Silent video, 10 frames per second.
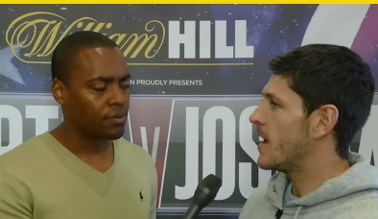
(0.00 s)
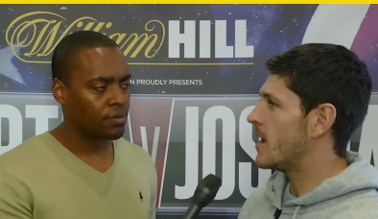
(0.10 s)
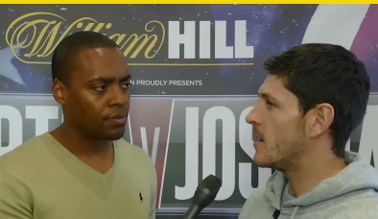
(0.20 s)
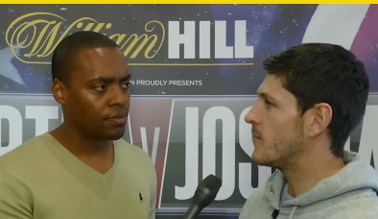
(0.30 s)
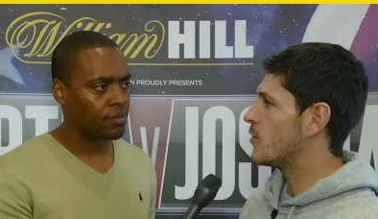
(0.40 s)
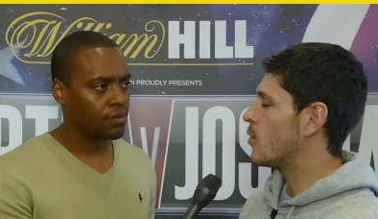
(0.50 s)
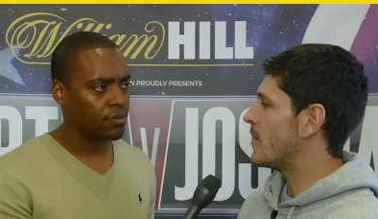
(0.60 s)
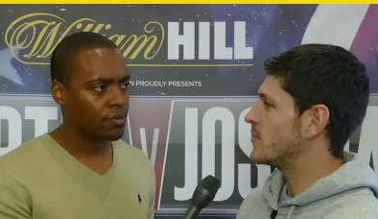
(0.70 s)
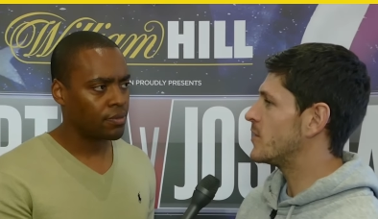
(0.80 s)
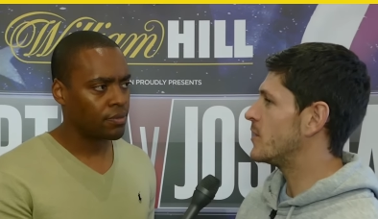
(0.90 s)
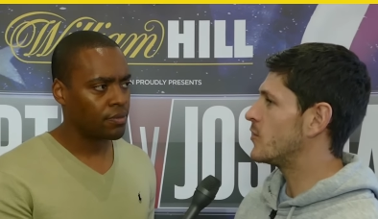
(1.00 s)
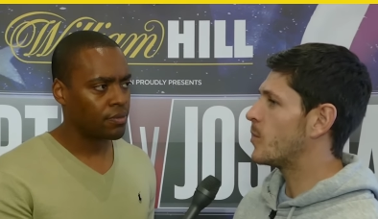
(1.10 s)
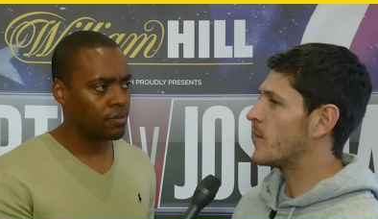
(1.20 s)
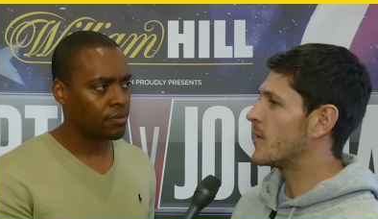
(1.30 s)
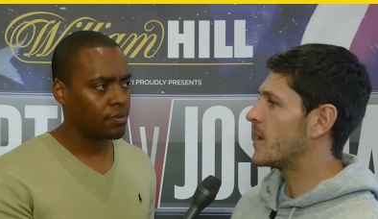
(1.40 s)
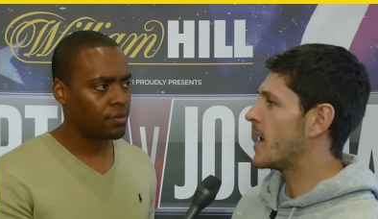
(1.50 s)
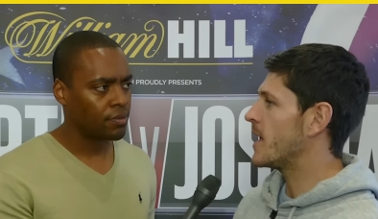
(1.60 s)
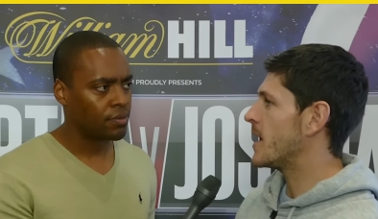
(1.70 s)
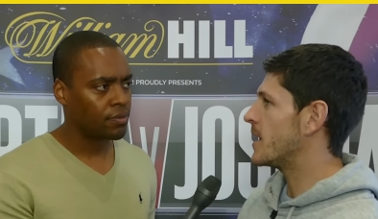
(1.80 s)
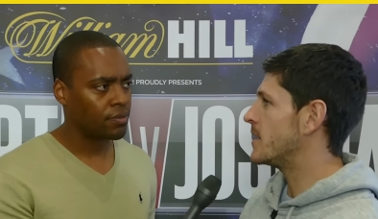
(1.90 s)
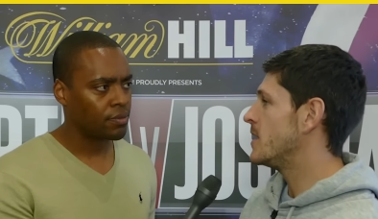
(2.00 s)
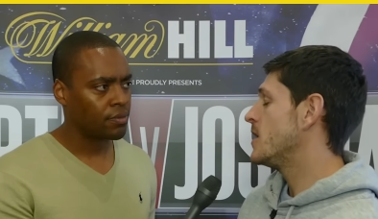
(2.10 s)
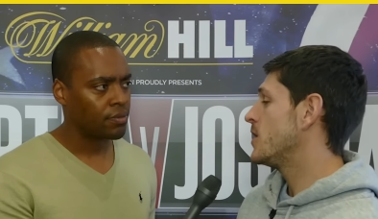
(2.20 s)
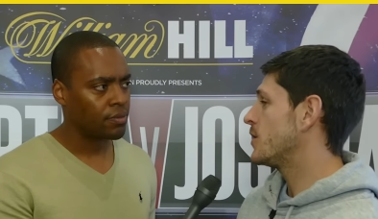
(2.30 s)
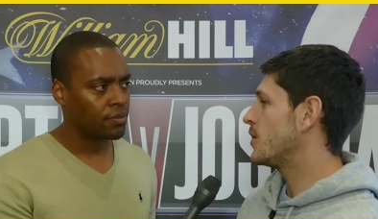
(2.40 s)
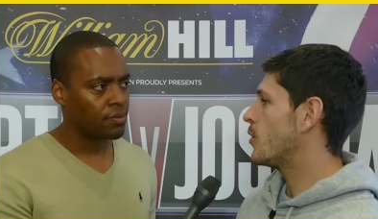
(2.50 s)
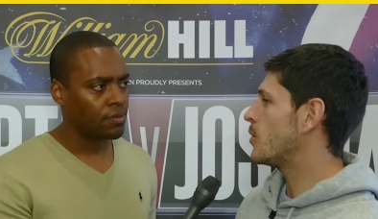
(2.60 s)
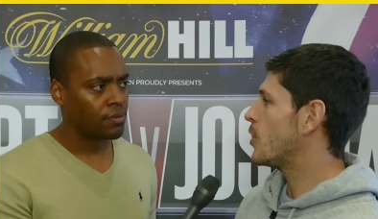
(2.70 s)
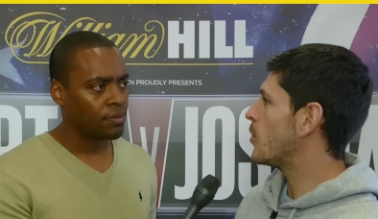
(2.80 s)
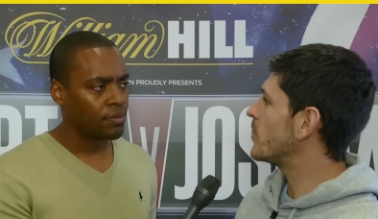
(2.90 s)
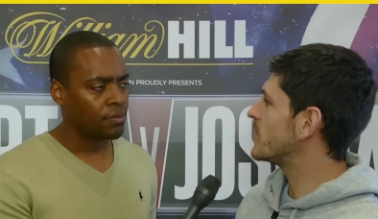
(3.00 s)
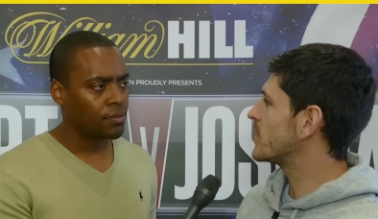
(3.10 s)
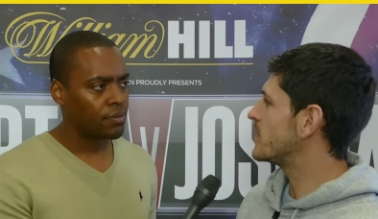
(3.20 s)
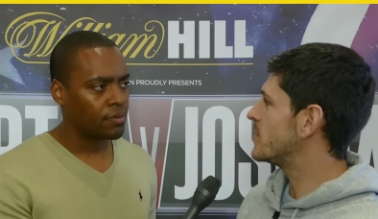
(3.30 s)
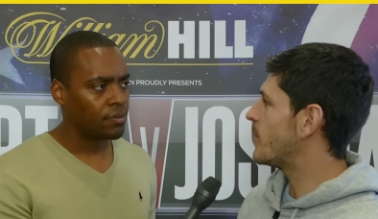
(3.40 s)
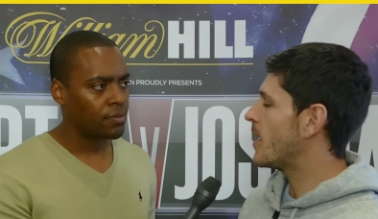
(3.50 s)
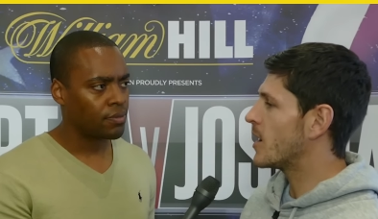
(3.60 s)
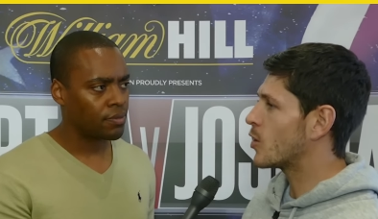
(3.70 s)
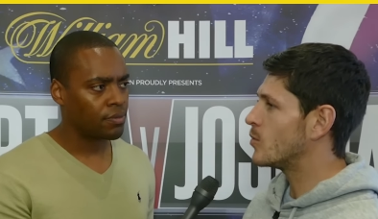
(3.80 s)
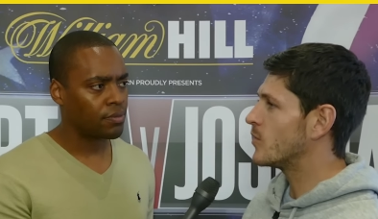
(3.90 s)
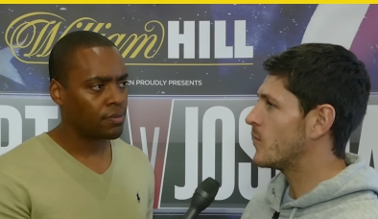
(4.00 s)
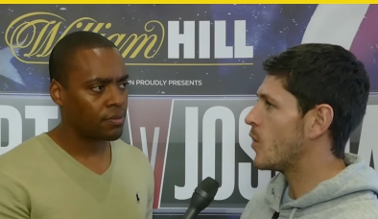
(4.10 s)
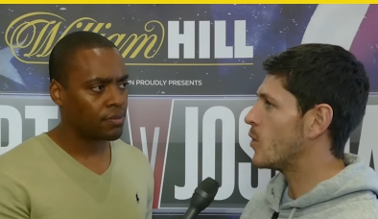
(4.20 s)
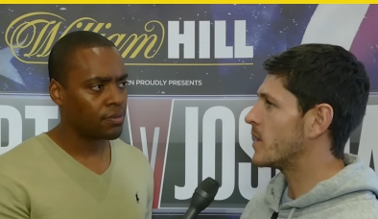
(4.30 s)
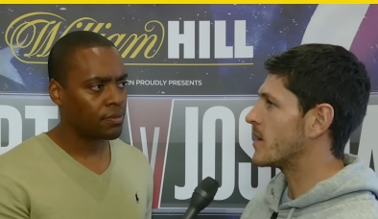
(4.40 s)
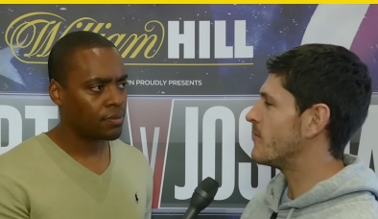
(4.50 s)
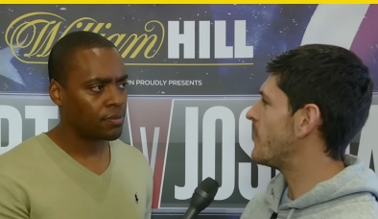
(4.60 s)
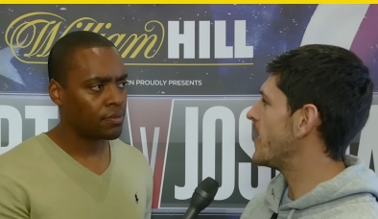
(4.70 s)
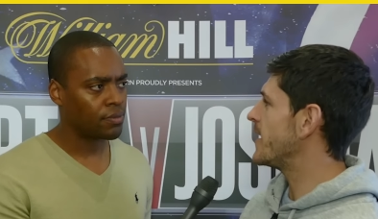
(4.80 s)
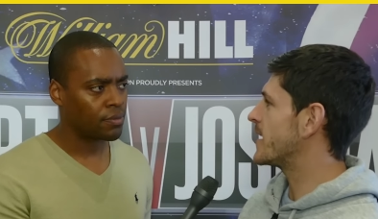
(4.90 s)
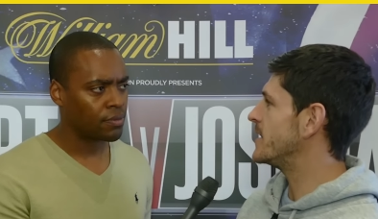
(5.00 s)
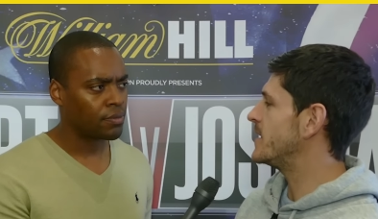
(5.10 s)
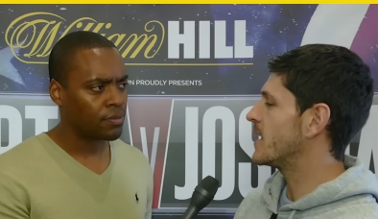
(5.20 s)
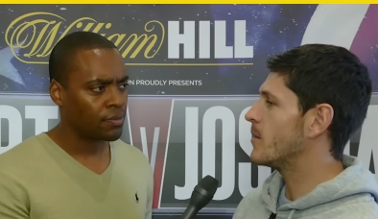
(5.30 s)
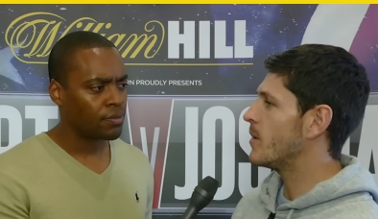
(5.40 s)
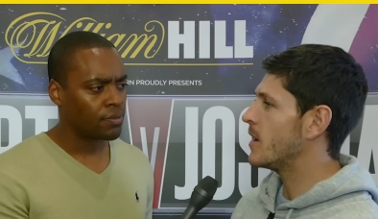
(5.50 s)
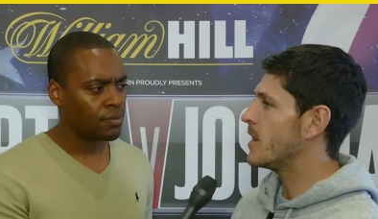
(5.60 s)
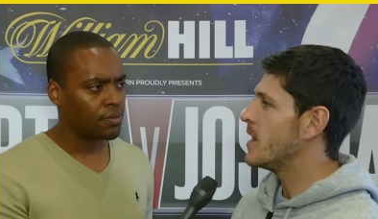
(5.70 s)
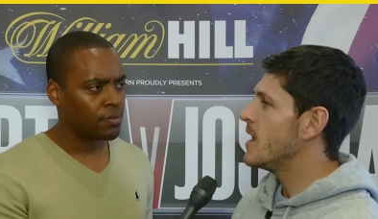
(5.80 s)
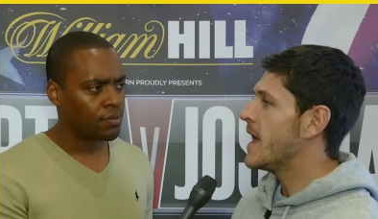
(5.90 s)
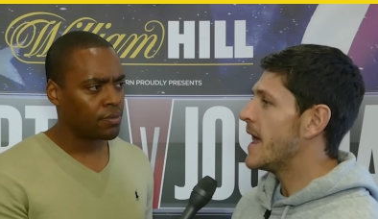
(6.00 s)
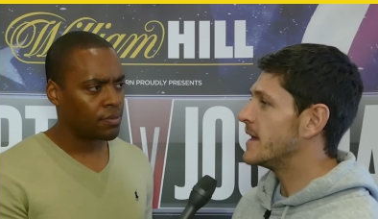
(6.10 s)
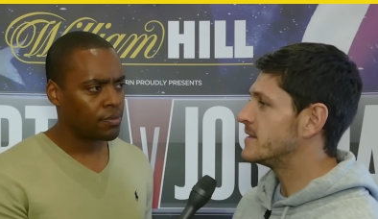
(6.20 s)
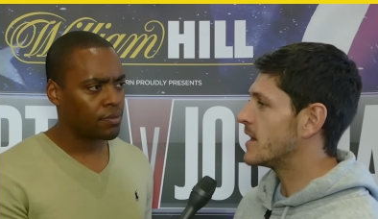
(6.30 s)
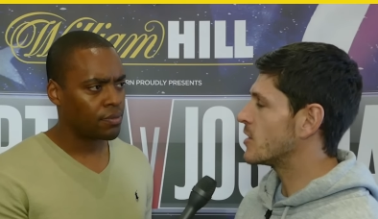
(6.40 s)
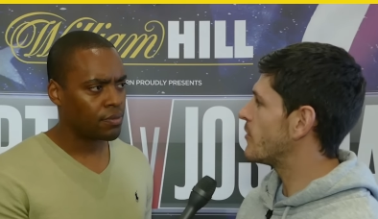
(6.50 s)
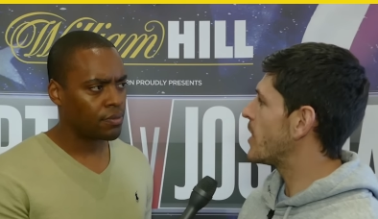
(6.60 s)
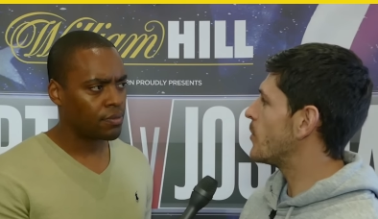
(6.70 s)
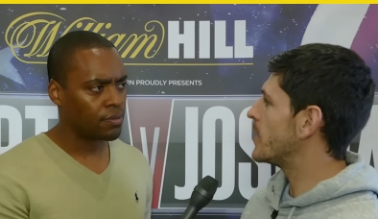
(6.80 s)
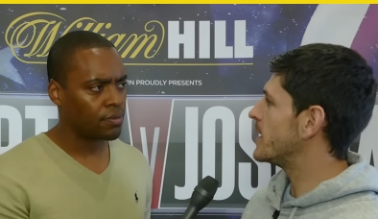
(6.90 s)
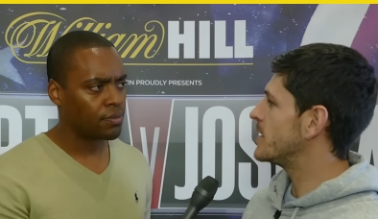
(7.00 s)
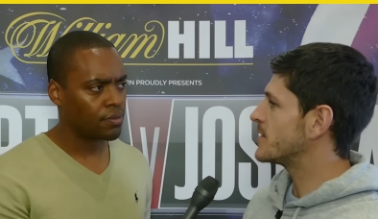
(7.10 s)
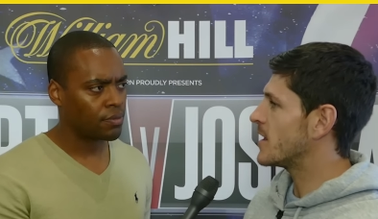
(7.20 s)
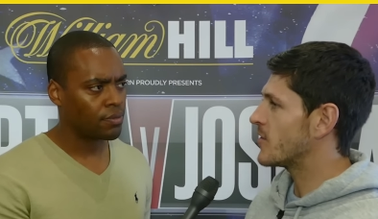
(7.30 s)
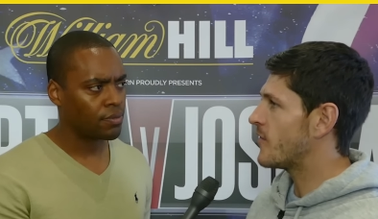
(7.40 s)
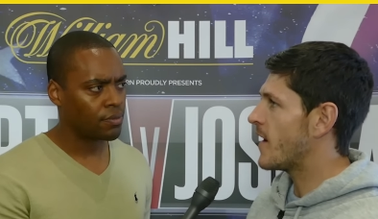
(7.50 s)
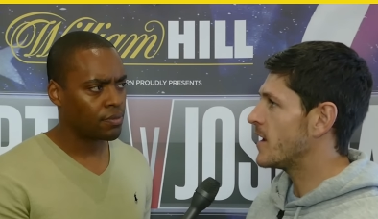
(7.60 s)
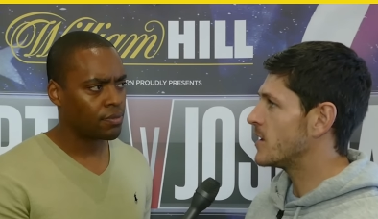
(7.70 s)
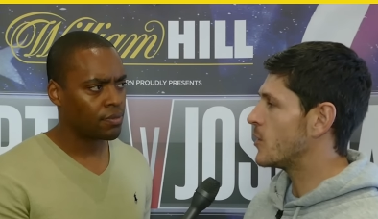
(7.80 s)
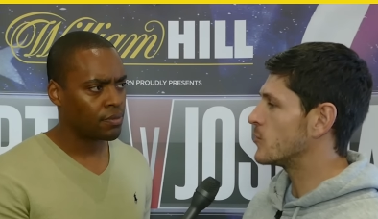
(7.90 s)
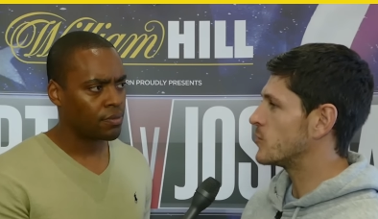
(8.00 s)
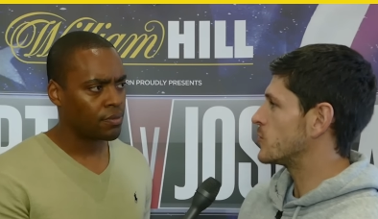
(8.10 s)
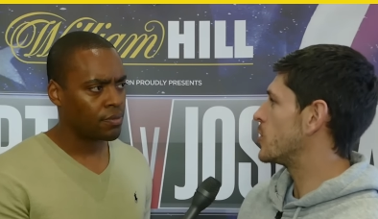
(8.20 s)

Speaker 1: uh, for whoever turns up on the night, and you know, we know what this kid's about. He comes forward, he can fight, he can dig a bit. He's had a great win in his last fight, you know, so he's